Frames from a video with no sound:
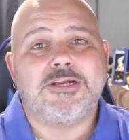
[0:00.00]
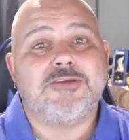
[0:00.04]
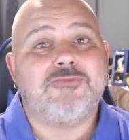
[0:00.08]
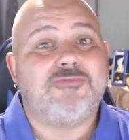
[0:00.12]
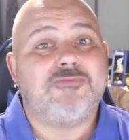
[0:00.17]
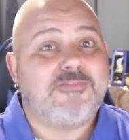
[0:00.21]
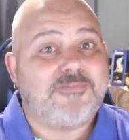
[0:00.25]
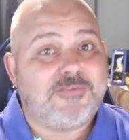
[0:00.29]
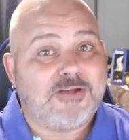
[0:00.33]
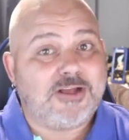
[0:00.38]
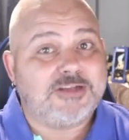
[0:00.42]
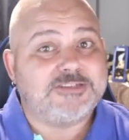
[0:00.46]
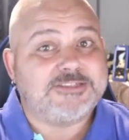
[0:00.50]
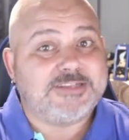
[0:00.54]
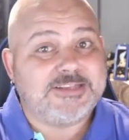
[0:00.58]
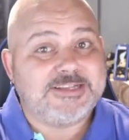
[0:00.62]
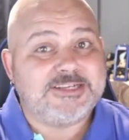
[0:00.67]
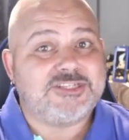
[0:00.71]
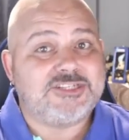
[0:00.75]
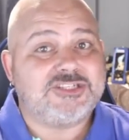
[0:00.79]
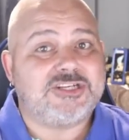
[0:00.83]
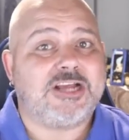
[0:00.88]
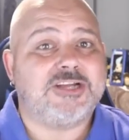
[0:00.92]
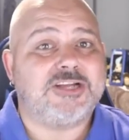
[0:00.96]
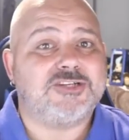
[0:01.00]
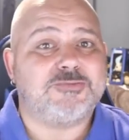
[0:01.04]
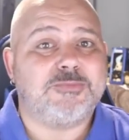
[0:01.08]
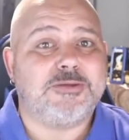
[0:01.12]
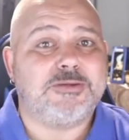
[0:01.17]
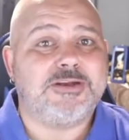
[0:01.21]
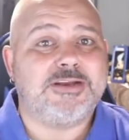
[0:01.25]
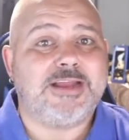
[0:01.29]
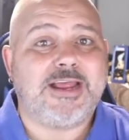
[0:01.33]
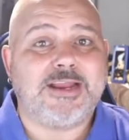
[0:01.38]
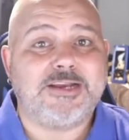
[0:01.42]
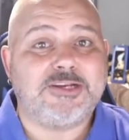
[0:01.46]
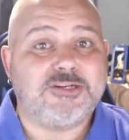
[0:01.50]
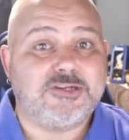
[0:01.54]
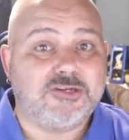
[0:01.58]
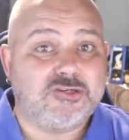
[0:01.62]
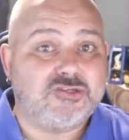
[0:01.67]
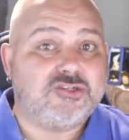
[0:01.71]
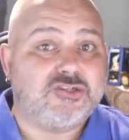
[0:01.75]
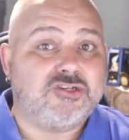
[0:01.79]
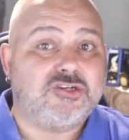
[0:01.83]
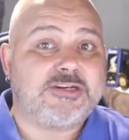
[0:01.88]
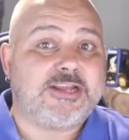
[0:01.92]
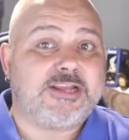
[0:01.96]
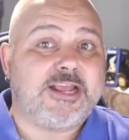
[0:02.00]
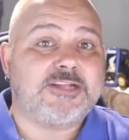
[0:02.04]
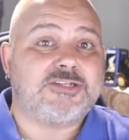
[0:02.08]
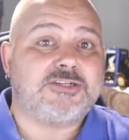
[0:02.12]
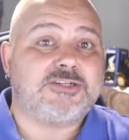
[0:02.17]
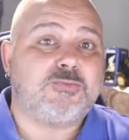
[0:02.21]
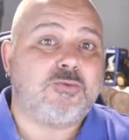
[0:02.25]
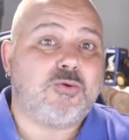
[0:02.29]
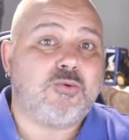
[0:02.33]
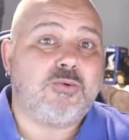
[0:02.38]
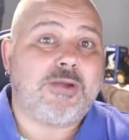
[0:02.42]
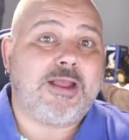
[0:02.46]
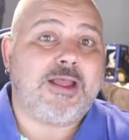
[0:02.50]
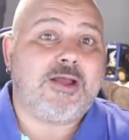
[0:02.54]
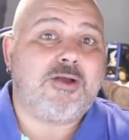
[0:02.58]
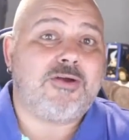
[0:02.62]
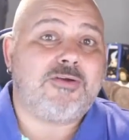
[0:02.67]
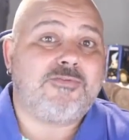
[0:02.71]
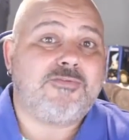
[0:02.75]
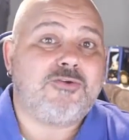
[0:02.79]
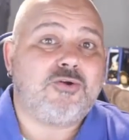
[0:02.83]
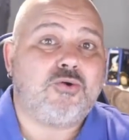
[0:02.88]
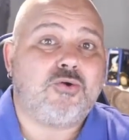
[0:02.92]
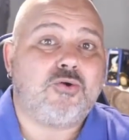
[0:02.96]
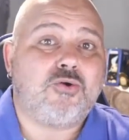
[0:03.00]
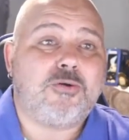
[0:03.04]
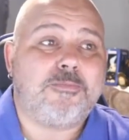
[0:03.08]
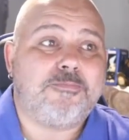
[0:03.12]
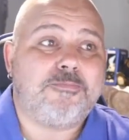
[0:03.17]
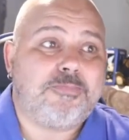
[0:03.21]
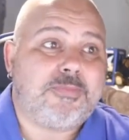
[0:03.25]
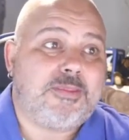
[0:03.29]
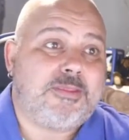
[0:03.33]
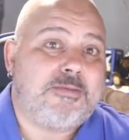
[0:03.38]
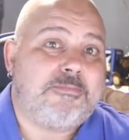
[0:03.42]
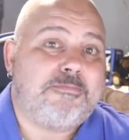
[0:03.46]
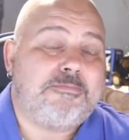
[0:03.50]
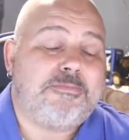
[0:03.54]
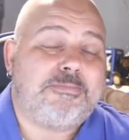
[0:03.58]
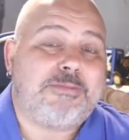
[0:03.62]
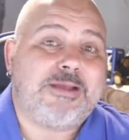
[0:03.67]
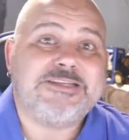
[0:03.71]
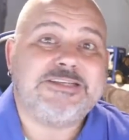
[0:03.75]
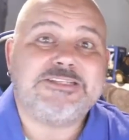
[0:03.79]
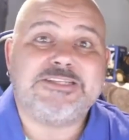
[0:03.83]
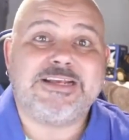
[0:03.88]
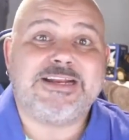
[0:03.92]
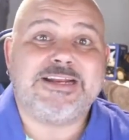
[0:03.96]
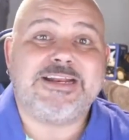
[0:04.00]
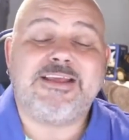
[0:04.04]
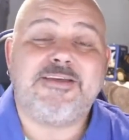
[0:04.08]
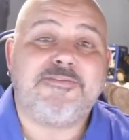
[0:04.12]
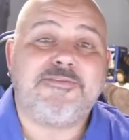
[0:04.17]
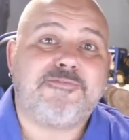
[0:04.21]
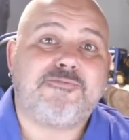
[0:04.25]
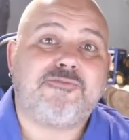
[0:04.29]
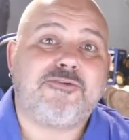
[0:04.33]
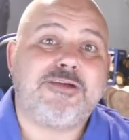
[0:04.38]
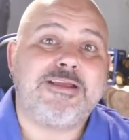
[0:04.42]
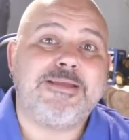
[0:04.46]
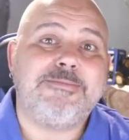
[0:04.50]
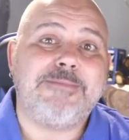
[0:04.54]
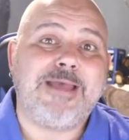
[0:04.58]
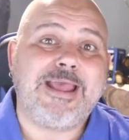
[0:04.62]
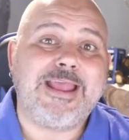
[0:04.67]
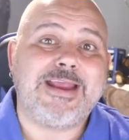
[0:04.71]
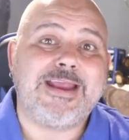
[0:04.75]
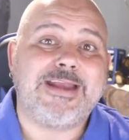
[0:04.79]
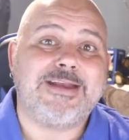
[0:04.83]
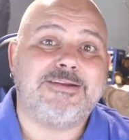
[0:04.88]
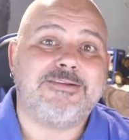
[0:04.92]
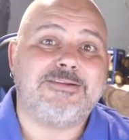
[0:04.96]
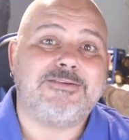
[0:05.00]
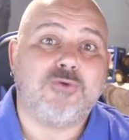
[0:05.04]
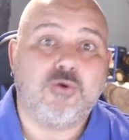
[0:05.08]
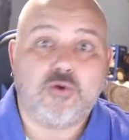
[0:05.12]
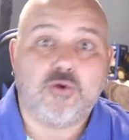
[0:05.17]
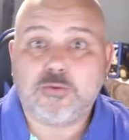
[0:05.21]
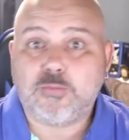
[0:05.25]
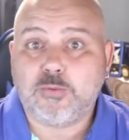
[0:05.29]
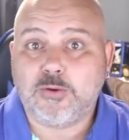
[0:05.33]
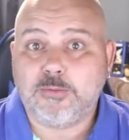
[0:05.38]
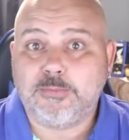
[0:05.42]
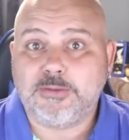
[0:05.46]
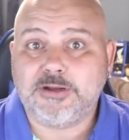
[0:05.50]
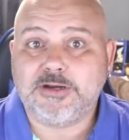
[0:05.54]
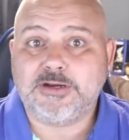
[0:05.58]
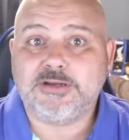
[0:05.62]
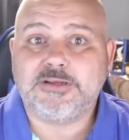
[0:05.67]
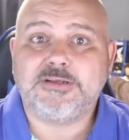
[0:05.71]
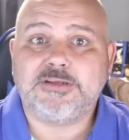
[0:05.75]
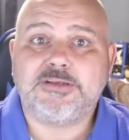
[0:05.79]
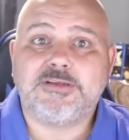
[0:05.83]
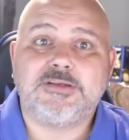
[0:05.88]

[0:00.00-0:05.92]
refer to this judgment and you should get to walk out of court basically a free man or woman.